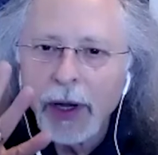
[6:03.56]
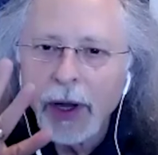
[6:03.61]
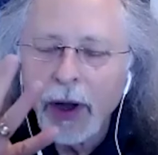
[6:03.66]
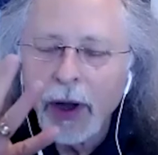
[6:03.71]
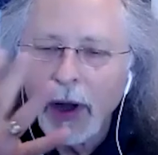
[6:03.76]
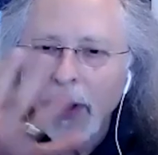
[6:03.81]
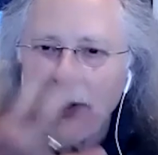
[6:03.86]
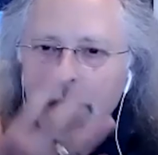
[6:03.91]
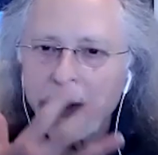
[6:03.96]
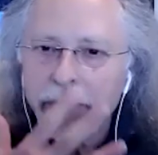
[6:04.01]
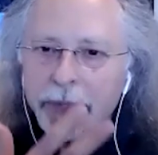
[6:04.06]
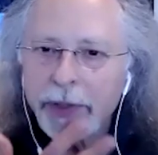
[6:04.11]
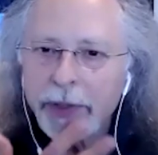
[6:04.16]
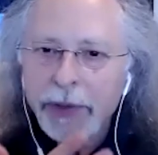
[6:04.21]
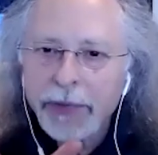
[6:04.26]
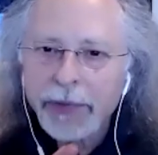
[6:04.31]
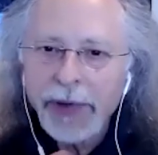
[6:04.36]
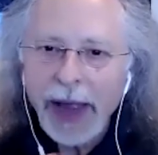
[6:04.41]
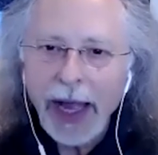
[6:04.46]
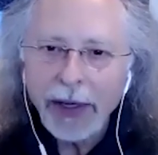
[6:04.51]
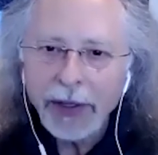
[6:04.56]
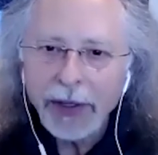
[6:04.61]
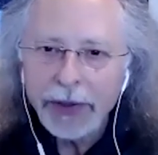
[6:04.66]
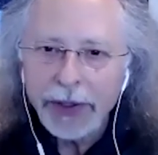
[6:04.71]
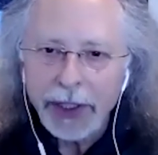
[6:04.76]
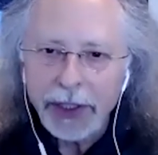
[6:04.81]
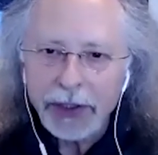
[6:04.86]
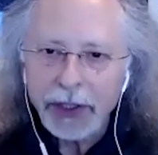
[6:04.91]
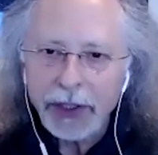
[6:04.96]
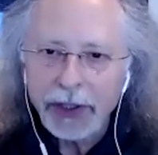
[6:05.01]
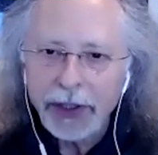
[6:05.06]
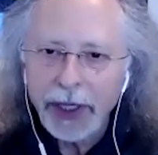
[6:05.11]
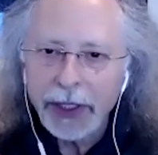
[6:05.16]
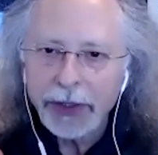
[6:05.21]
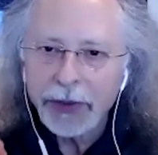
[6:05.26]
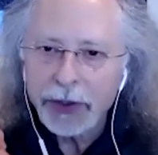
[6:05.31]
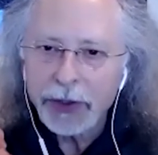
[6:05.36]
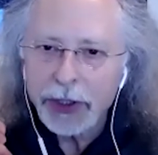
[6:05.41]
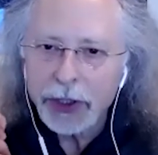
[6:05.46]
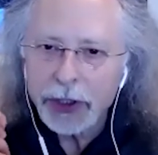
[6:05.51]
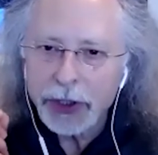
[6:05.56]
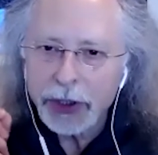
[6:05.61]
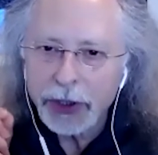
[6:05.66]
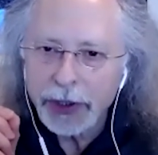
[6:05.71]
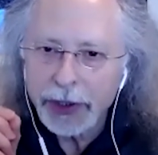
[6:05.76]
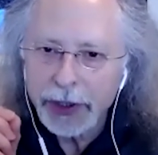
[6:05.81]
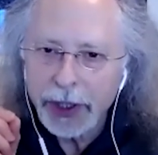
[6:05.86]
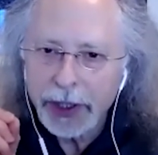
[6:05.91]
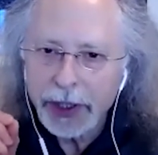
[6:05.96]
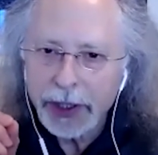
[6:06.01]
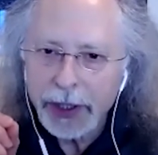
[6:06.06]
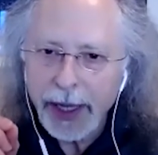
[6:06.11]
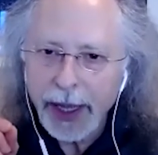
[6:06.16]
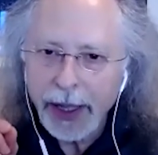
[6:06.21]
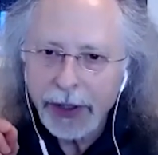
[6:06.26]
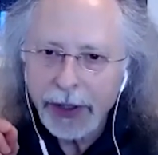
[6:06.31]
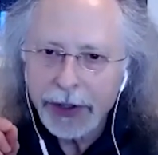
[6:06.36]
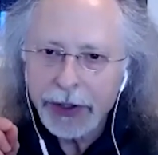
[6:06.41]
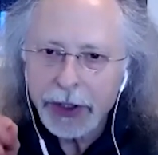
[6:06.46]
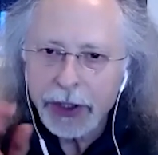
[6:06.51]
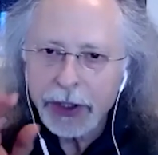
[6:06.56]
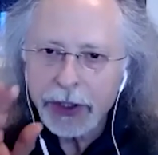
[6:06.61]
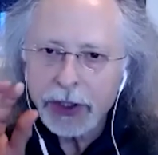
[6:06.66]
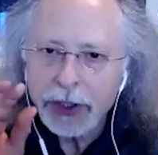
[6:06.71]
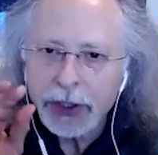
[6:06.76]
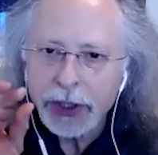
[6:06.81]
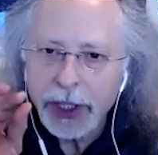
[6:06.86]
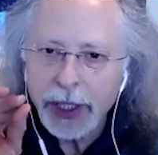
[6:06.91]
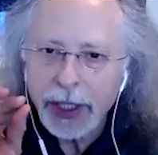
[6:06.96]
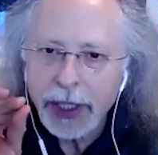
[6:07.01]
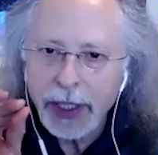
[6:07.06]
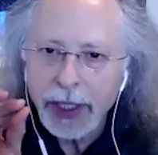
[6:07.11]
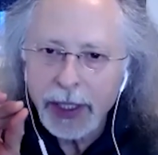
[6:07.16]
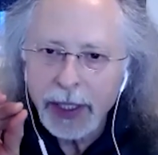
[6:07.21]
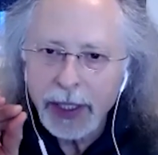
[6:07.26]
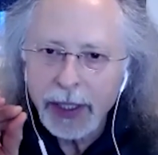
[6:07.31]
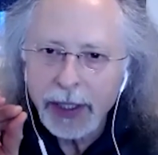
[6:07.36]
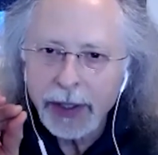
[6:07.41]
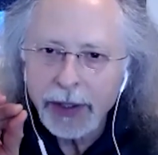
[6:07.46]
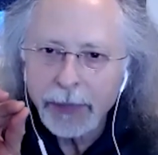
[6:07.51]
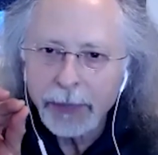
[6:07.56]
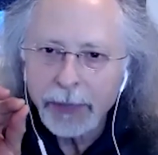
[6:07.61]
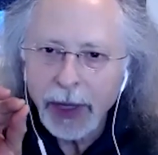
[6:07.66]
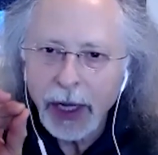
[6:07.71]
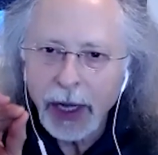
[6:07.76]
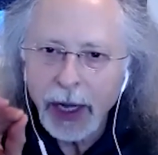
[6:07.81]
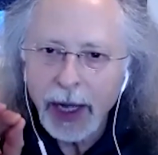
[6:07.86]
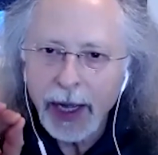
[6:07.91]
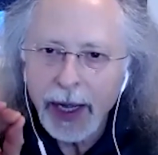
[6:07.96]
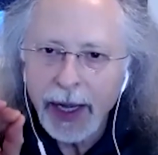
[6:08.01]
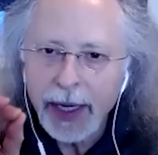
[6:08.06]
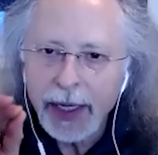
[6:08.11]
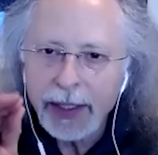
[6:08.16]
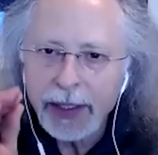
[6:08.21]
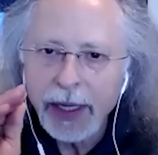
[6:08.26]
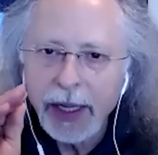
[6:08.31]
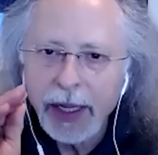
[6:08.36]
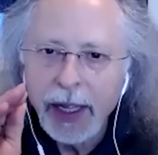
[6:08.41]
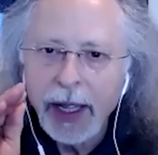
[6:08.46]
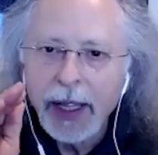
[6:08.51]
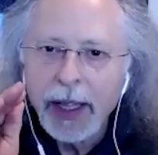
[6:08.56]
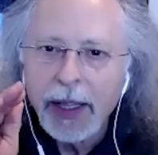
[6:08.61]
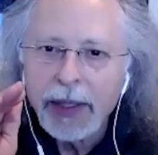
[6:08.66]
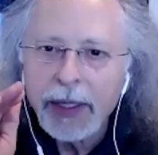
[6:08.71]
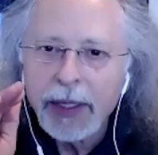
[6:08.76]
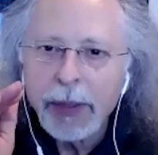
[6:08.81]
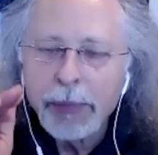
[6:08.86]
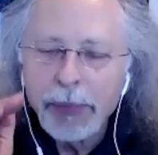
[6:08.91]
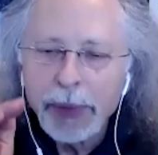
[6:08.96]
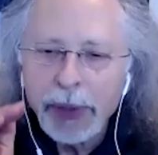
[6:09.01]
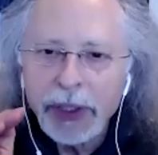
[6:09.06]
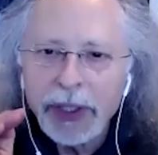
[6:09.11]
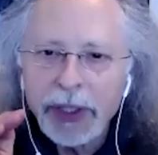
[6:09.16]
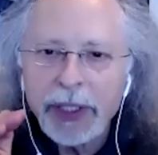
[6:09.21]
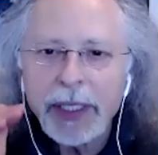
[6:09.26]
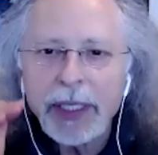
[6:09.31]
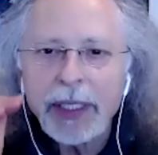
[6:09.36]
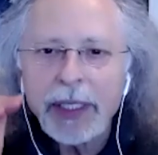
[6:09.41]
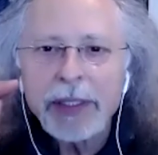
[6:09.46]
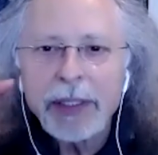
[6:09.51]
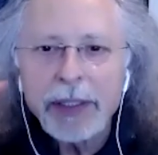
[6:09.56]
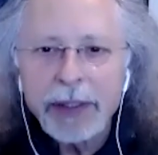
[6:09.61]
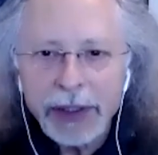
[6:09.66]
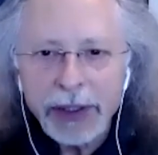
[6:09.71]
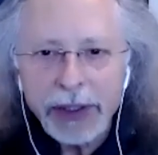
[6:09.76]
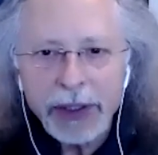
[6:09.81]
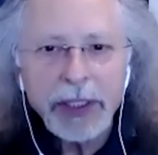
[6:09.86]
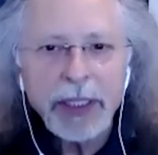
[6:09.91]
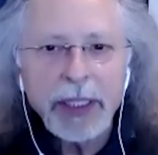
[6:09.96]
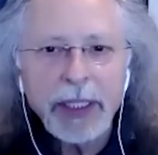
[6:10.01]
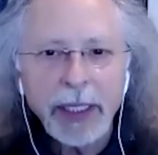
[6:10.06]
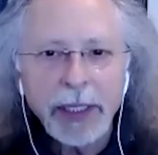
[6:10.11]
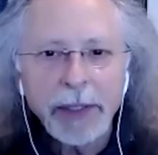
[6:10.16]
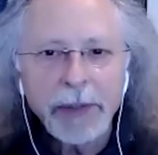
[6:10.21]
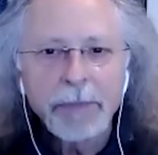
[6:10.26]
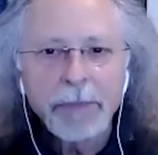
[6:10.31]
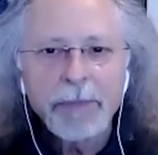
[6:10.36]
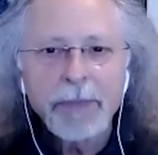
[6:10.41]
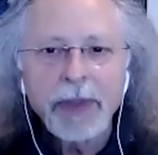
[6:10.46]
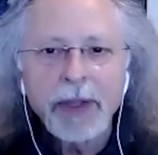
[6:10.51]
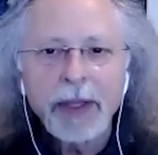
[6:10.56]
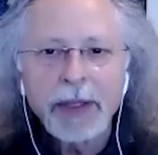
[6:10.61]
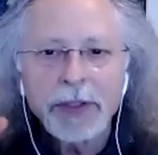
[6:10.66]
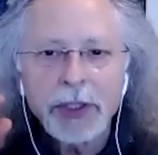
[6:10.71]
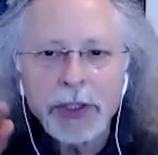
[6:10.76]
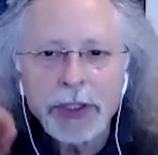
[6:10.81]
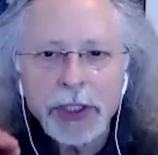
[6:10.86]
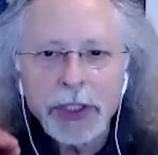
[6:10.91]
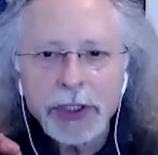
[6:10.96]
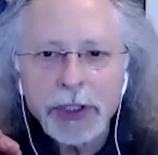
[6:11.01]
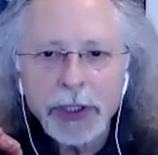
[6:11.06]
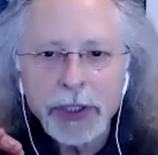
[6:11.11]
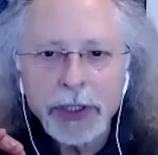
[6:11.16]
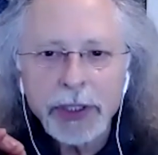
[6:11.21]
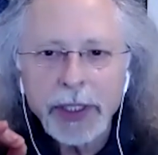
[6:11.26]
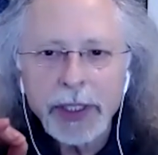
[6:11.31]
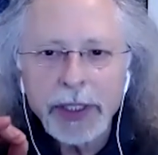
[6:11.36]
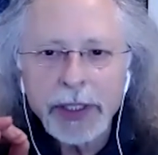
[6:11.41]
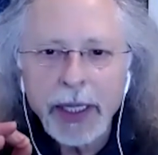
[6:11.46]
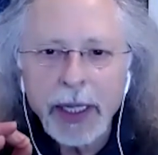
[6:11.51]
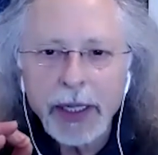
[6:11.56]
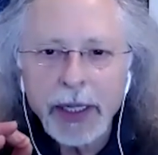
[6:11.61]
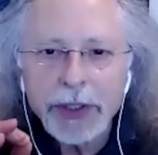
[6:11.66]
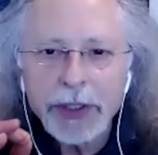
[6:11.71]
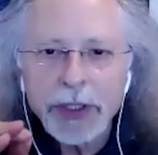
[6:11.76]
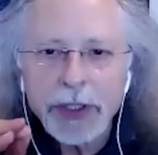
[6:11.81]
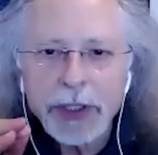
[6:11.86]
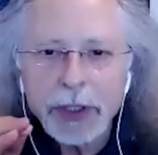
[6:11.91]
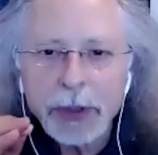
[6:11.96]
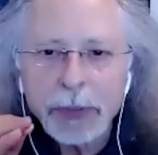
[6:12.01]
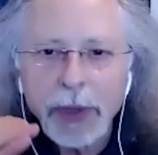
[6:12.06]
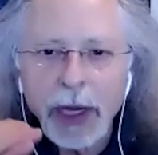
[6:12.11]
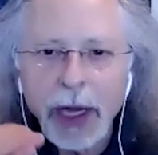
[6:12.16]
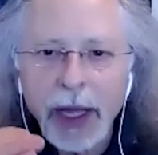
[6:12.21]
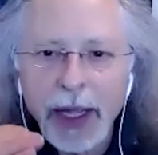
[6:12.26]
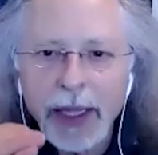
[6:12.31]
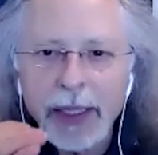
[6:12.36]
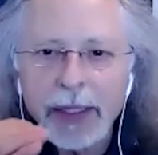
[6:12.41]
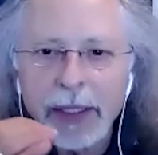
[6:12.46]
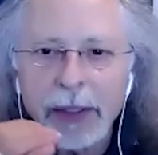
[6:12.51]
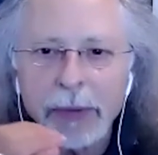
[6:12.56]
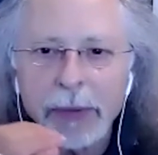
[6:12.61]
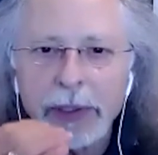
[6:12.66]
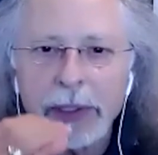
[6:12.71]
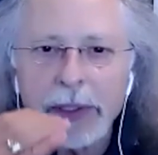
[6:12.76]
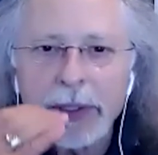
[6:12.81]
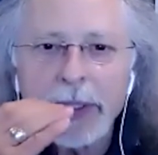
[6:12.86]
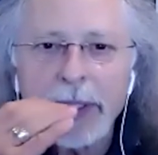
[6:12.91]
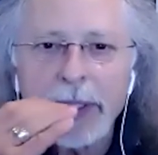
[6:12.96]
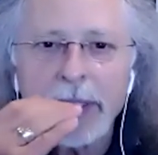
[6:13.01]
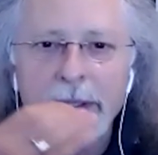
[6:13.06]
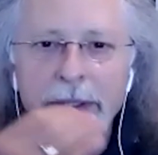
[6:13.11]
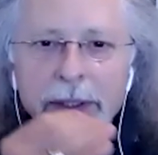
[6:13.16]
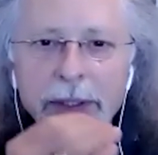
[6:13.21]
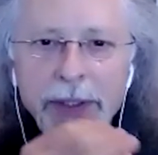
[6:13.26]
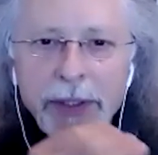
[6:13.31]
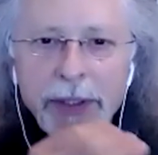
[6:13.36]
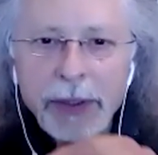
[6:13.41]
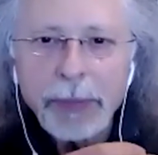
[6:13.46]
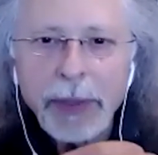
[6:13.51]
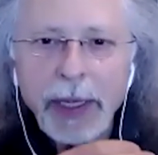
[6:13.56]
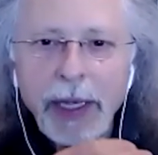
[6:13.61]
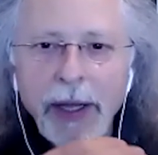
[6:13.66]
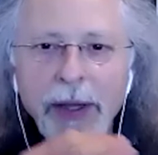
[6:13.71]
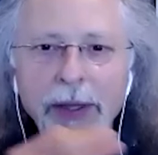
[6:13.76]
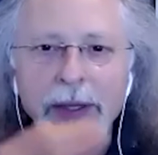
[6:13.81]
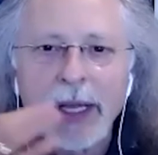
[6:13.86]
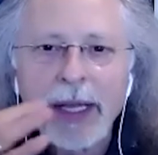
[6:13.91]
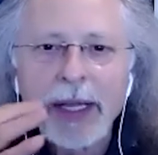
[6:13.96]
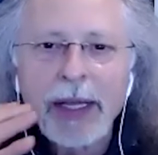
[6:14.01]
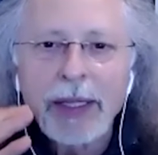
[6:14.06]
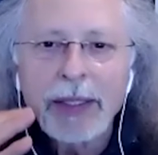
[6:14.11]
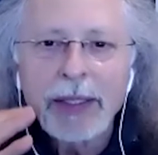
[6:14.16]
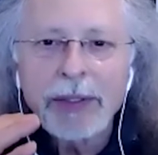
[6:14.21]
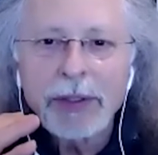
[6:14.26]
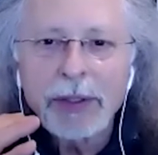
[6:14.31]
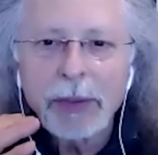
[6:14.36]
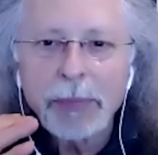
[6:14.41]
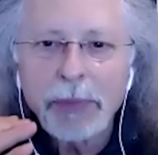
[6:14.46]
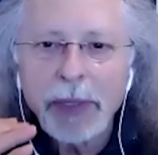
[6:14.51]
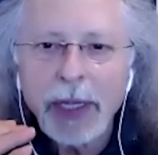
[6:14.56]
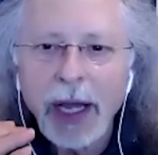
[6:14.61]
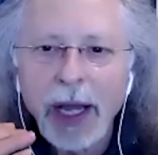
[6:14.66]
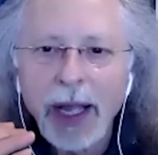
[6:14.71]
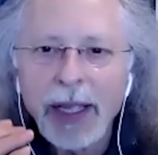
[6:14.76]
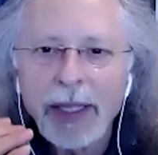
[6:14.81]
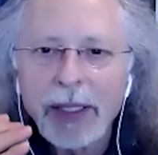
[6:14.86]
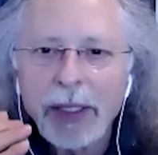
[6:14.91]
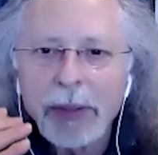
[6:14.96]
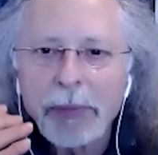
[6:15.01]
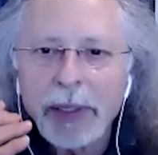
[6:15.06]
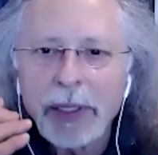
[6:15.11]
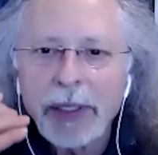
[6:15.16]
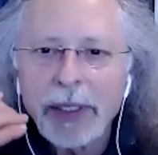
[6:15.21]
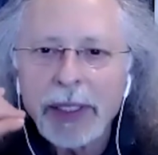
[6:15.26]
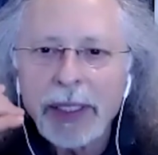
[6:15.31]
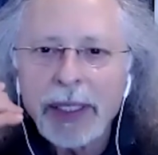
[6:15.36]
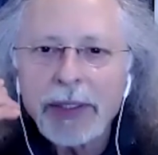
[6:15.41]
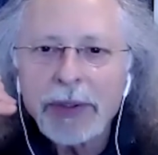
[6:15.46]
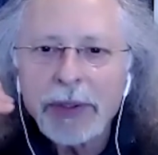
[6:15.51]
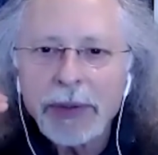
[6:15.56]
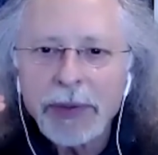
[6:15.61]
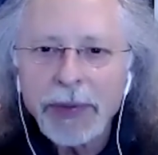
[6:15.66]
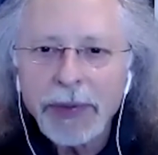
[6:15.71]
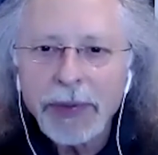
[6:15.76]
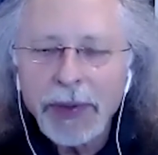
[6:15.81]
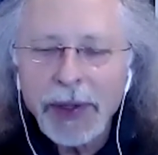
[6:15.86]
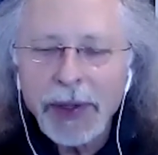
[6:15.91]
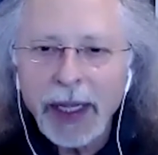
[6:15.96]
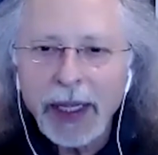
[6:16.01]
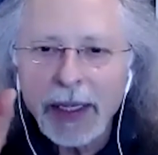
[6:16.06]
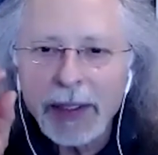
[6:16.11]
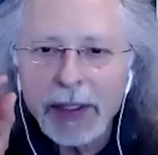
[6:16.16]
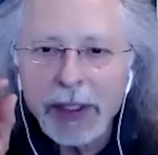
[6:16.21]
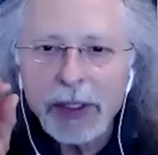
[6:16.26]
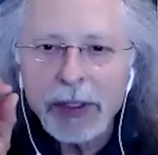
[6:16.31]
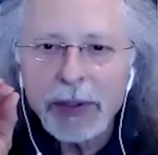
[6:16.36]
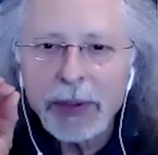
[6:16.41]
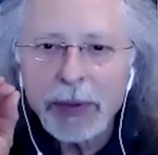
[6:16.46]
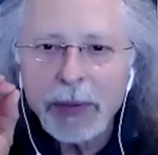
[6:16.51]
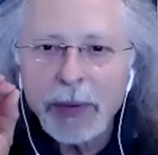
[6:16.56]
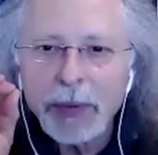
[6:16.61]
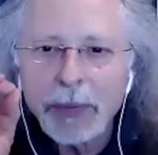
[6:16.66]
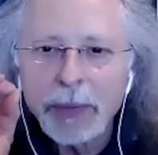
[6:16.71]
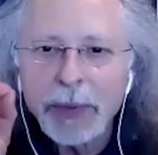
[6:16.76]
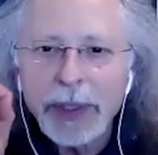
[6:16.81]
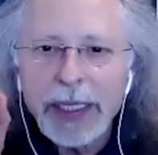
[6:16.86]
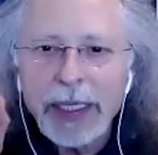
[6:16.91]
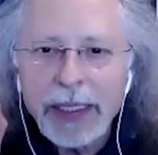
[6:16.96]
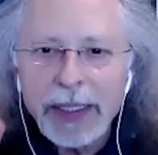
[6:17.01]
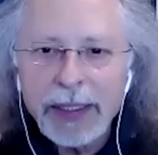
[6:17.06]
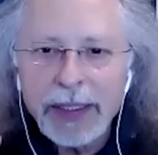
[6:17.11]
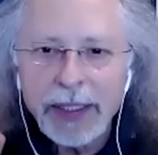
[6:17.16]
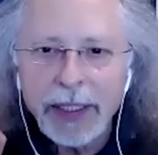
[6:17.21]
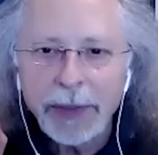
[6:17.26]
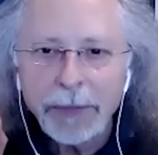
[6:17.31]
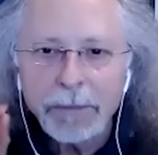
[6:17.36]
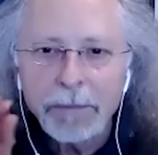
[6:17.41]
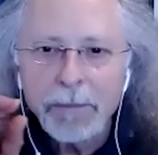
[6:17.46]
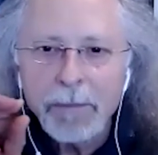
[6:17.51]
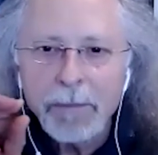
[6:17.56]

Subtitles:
all of your faculties. Like there's a certain intelligence in behind the ability to see. There's a certain intelligence behind the ability to smell, to behind the ability to think, to reason.